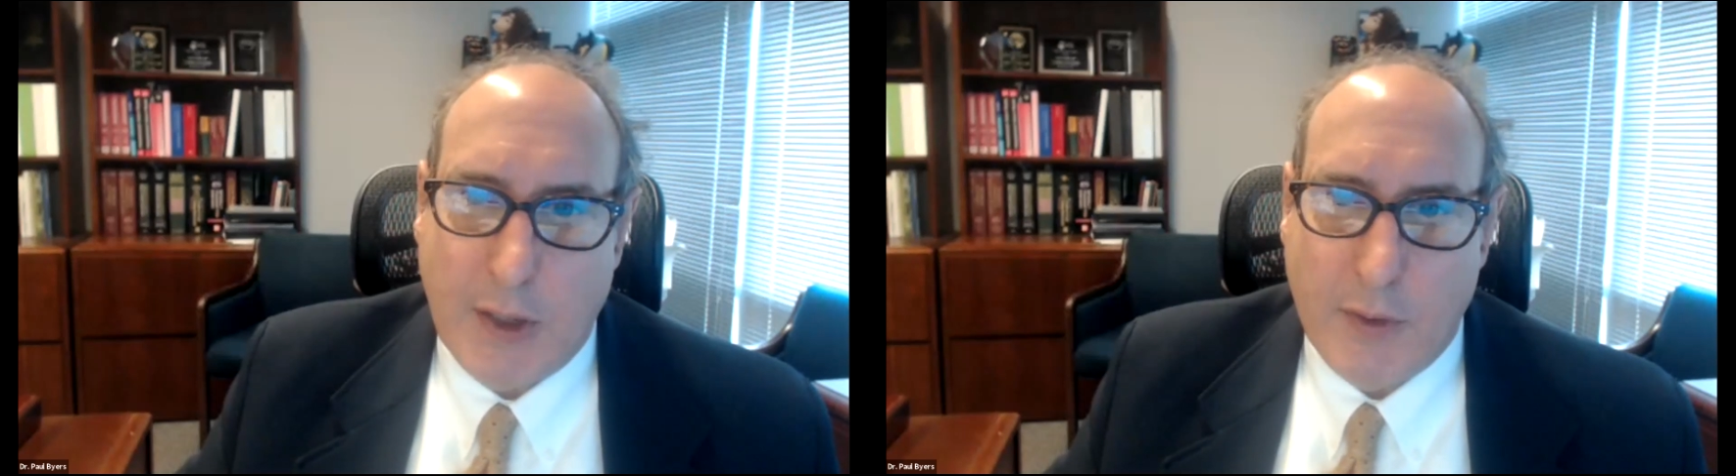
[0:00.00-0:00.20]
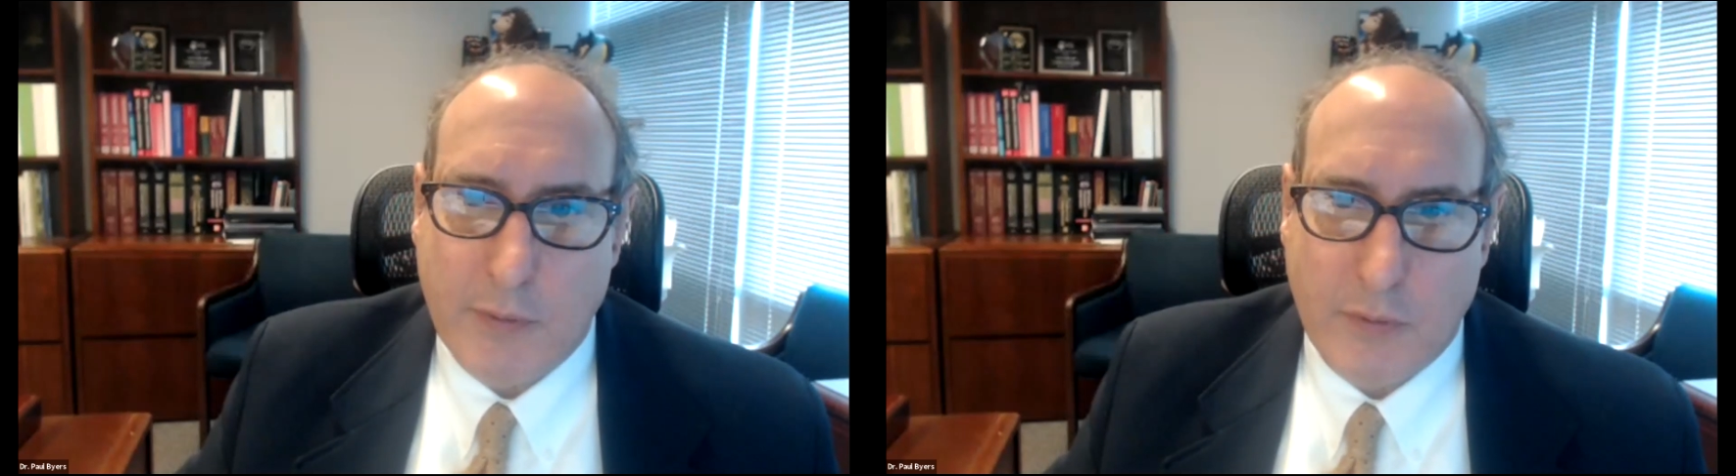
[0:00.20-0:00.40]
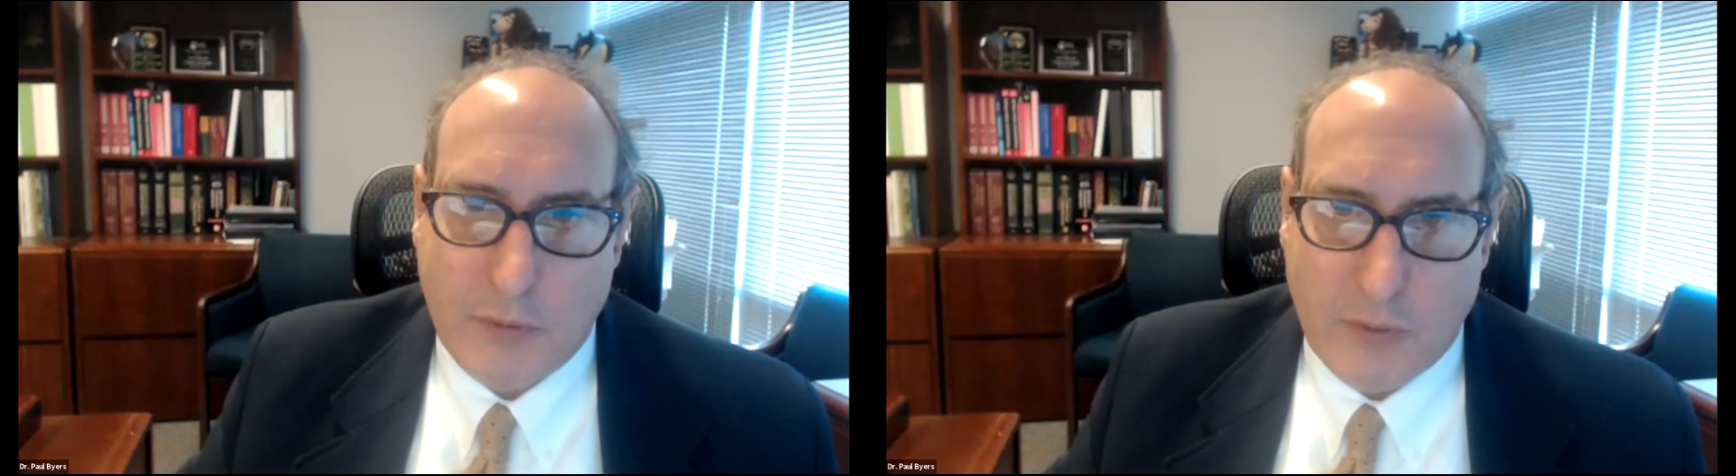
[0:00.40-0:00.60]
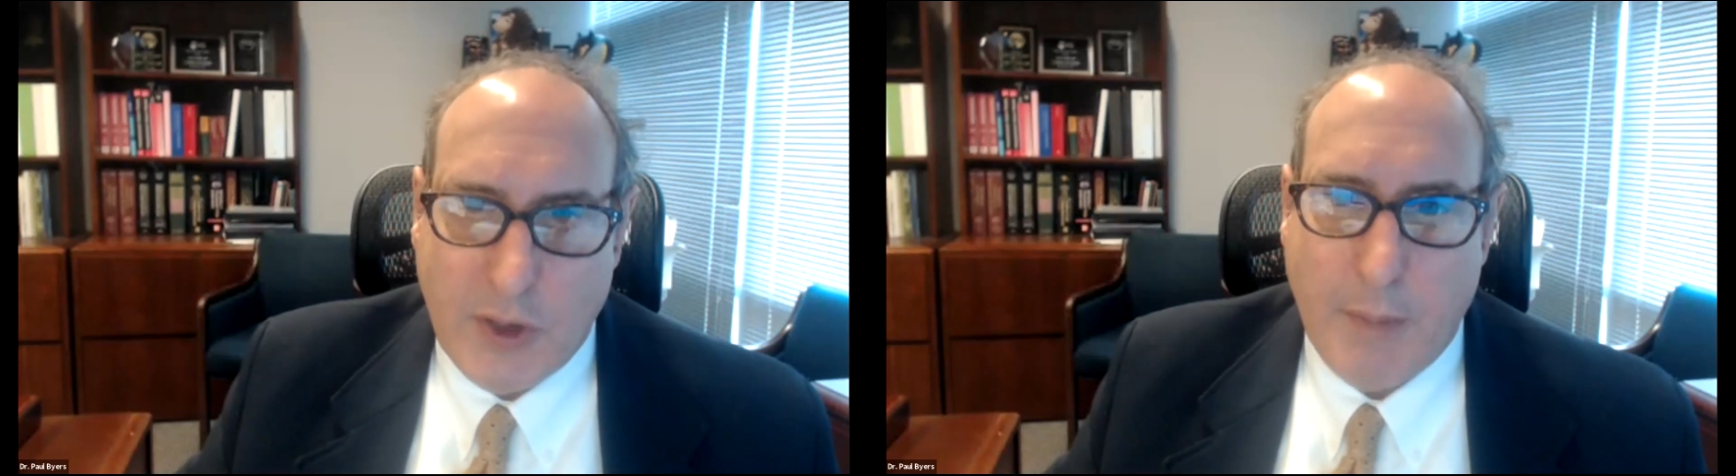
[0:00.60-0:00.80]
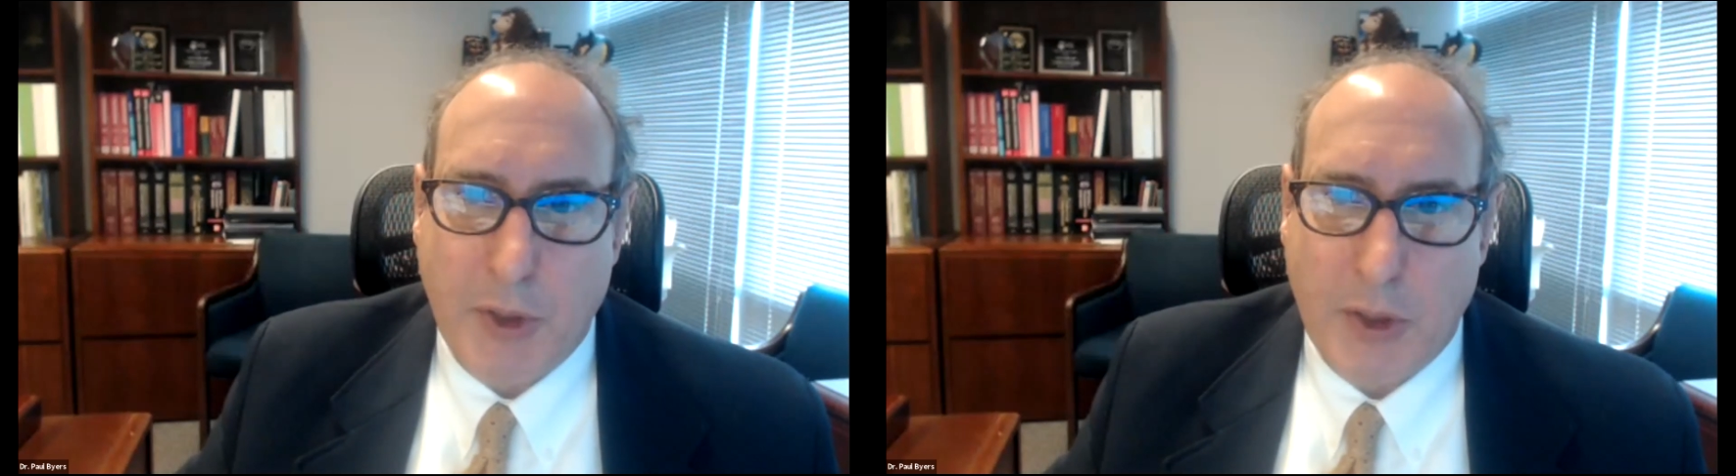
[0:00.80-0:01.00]
And this is a
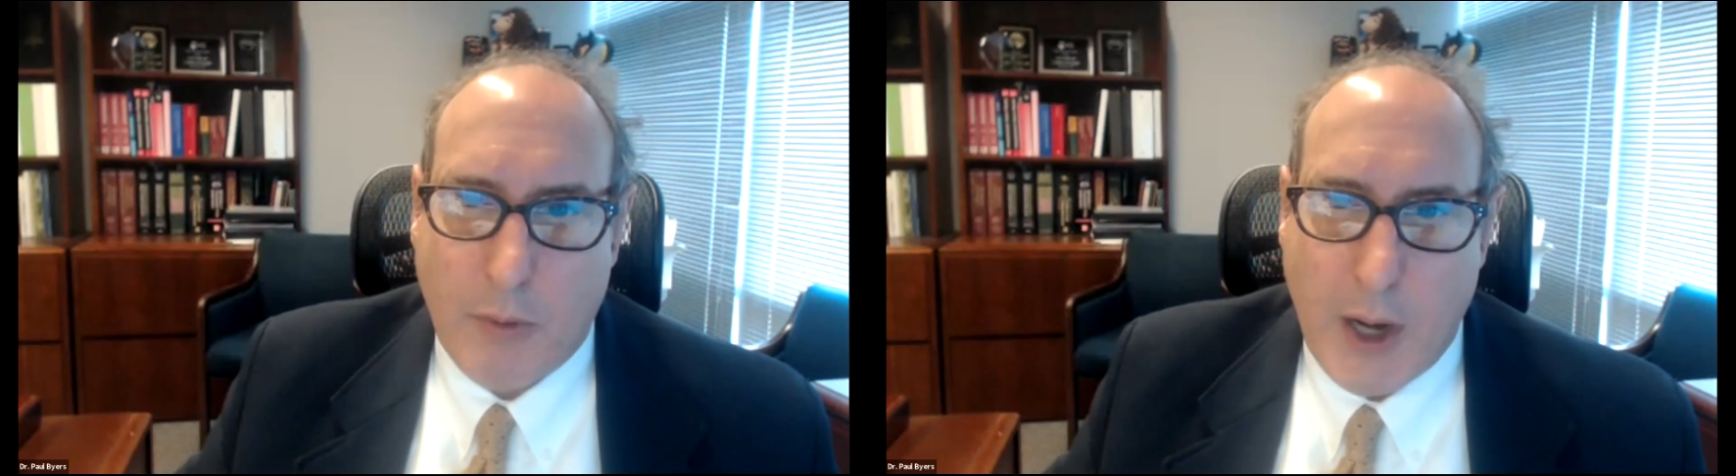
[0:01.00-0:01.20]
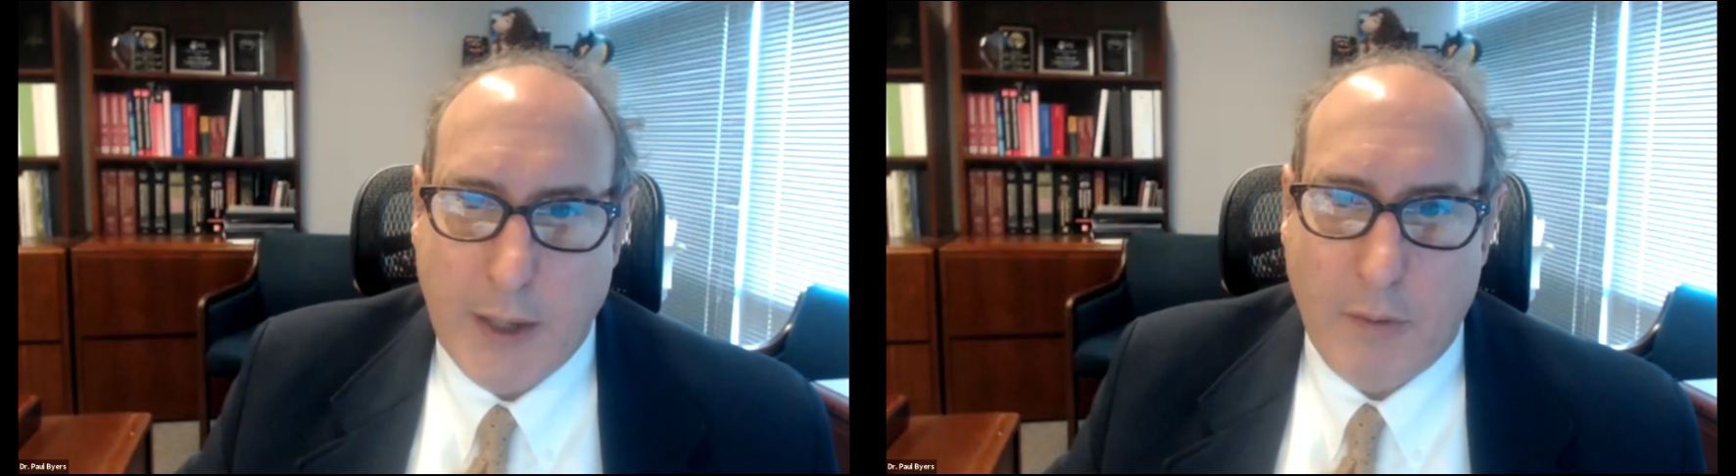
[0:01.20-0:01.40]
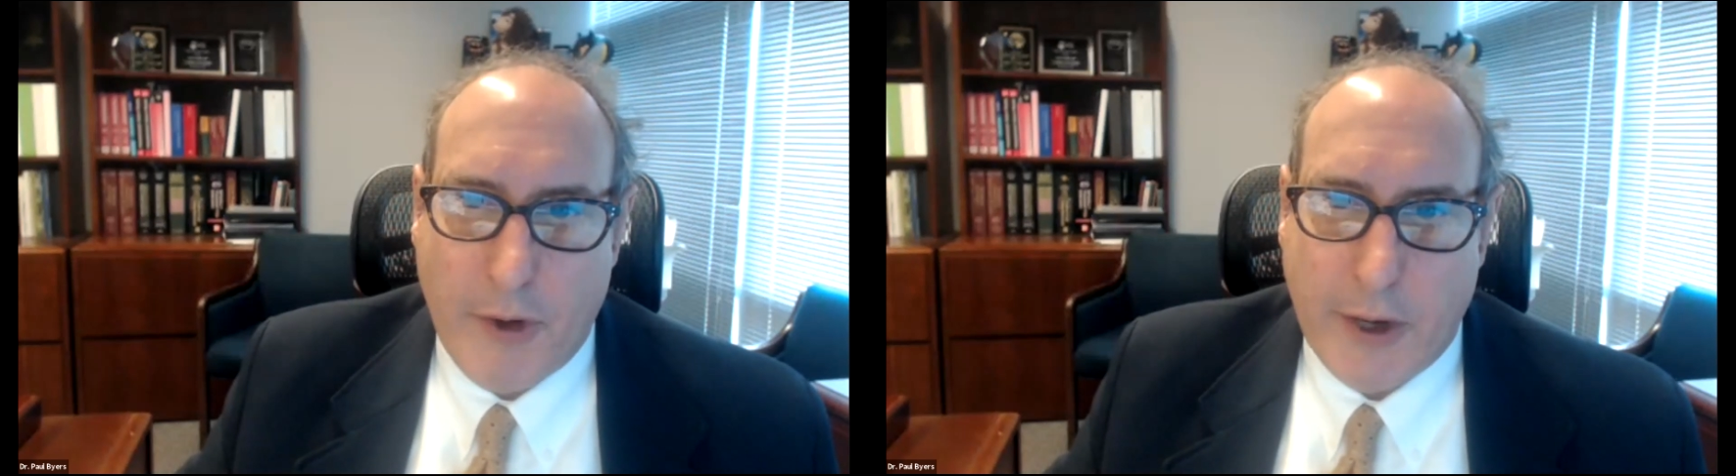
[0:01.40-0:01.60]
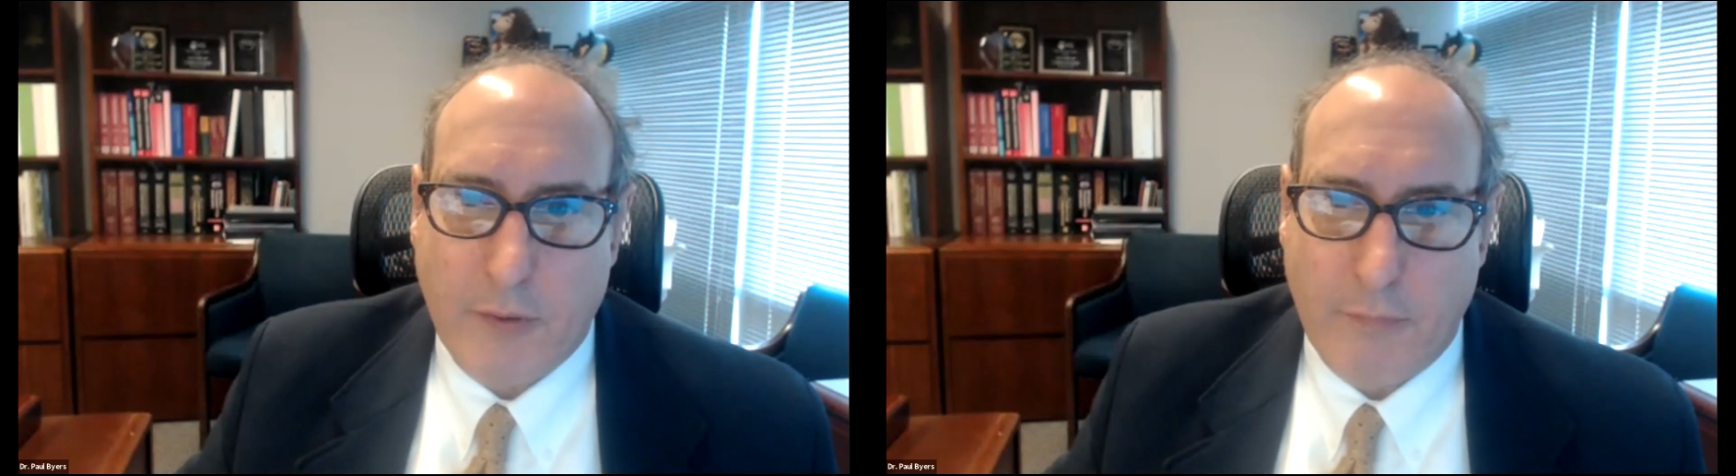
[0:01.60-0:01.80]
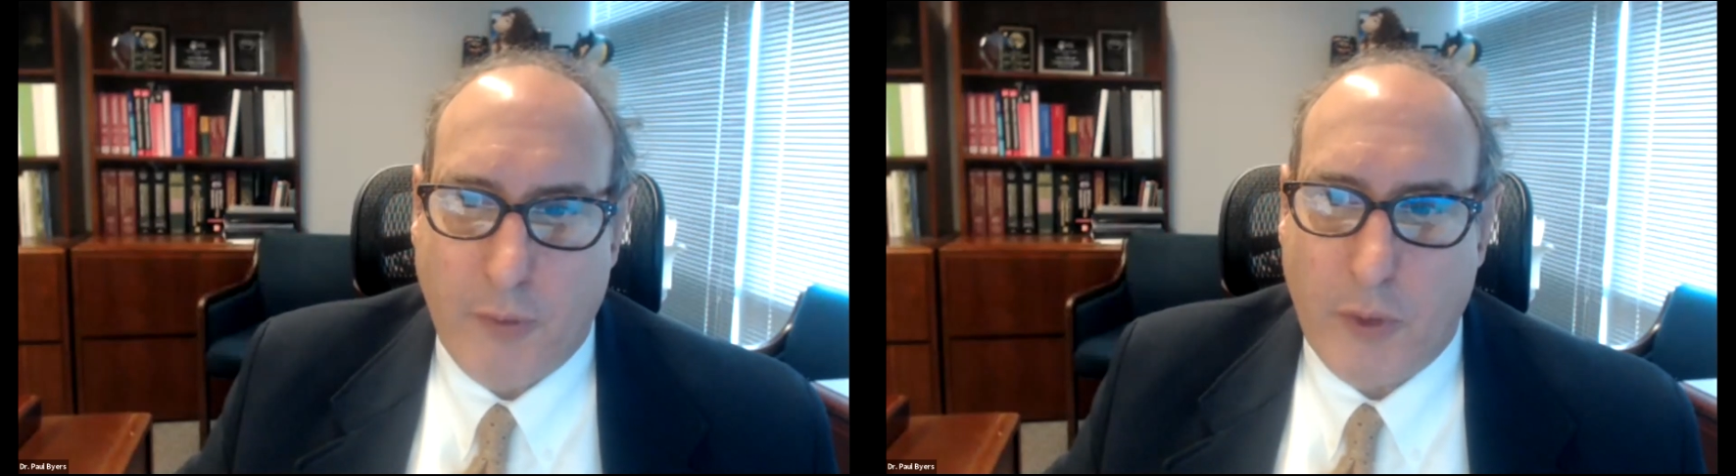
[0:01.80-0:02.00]
step in the right direction